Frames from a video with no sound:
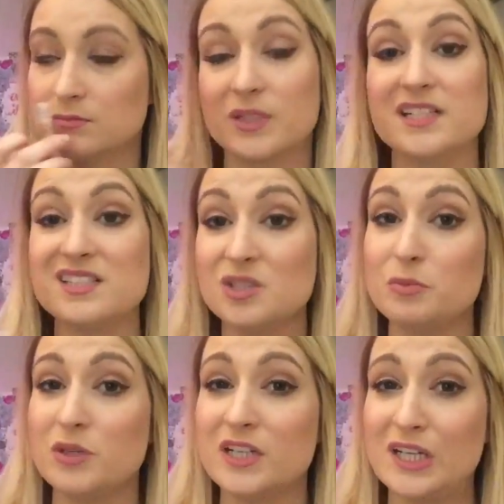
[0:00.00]
but it's still
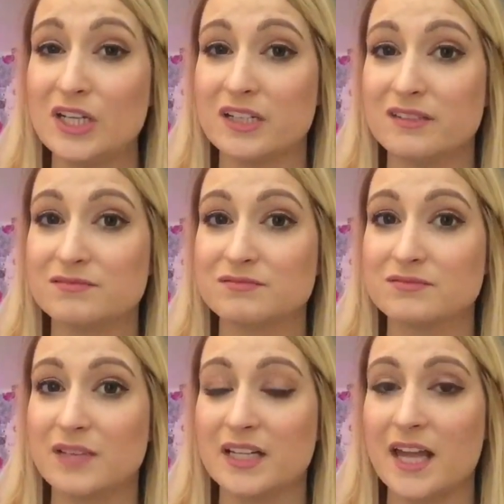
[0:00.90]
pretty good.
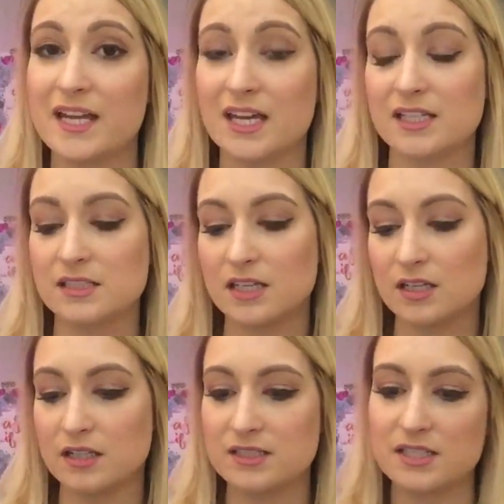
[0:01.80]
I like it.
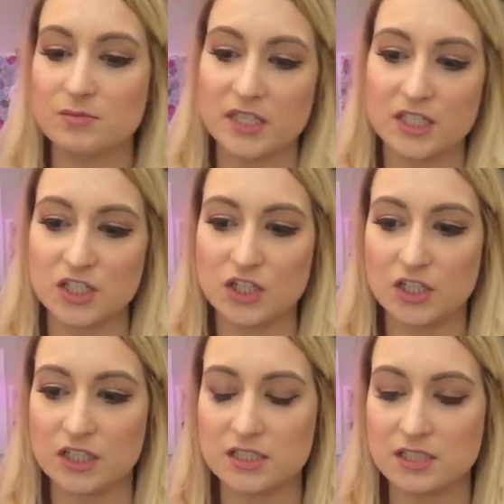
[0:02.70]
It seems like a
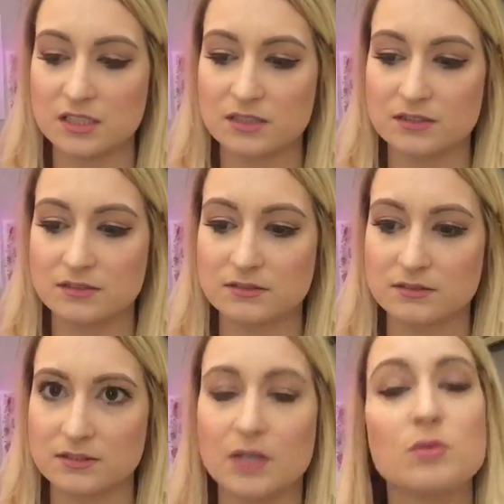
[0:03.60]
good,
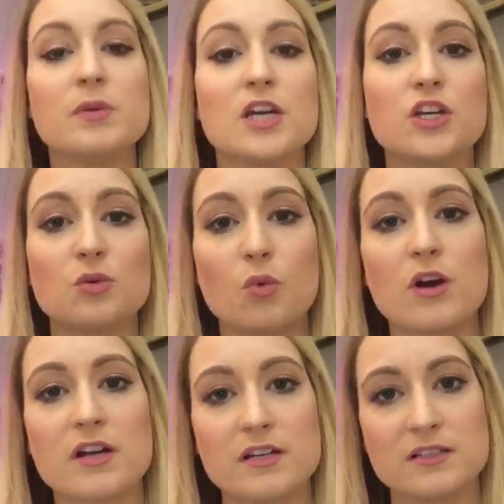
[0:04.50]
it would be a good
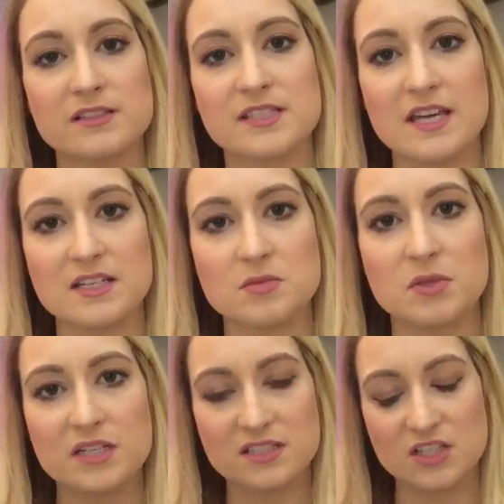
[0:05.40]
work scent
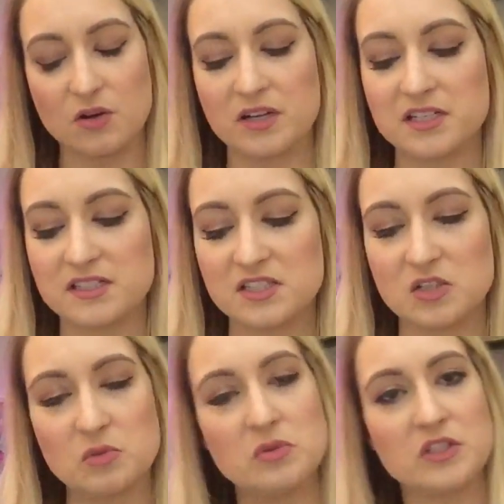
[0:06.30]
because, you know, I could
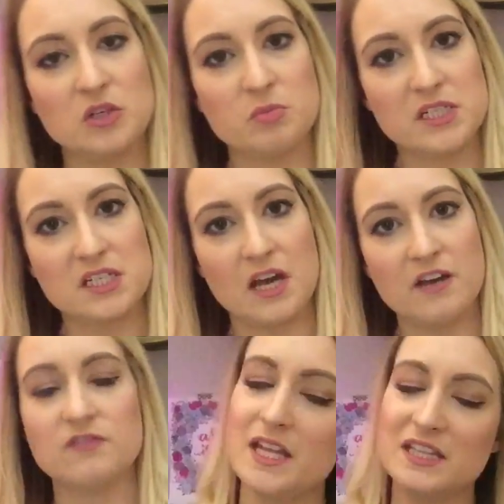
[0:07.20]
still, you know, be
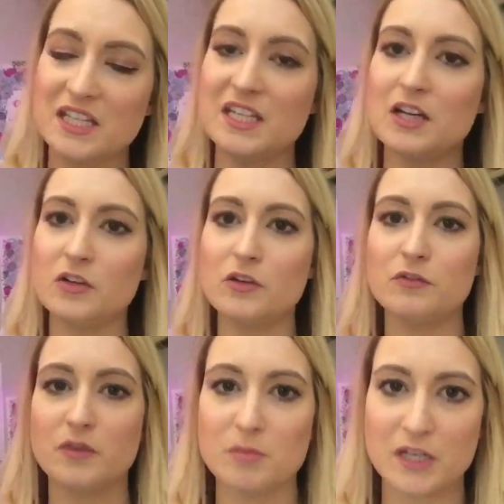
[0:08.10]
tough. And then a little
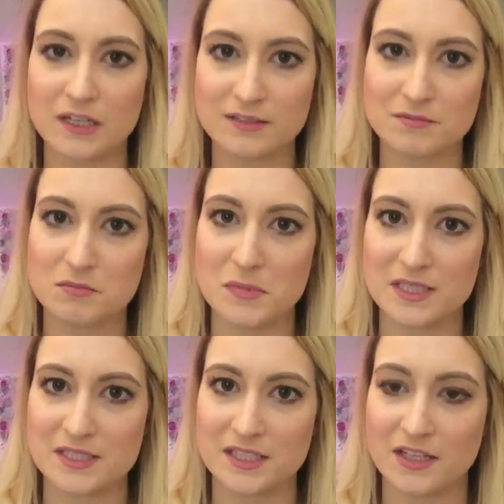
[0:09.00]
feminine
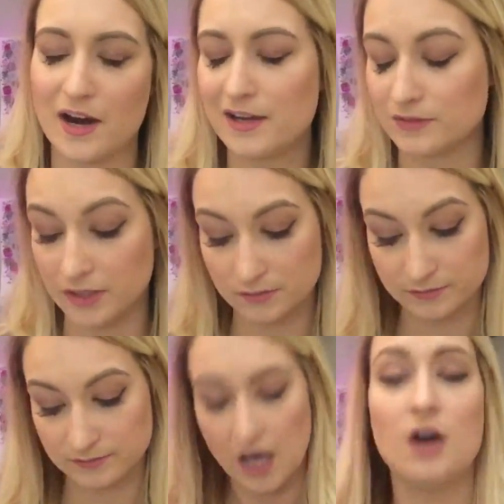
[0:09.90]
mixed in there, I don't know.
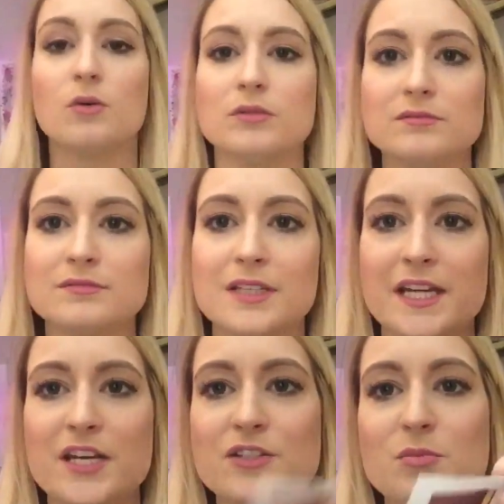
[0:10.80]
Oh,
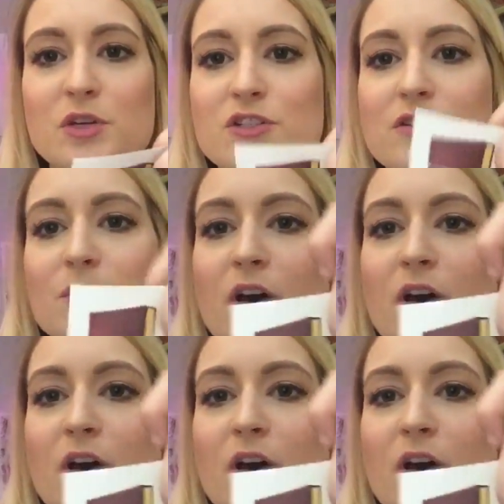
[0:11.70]
here's the picture of the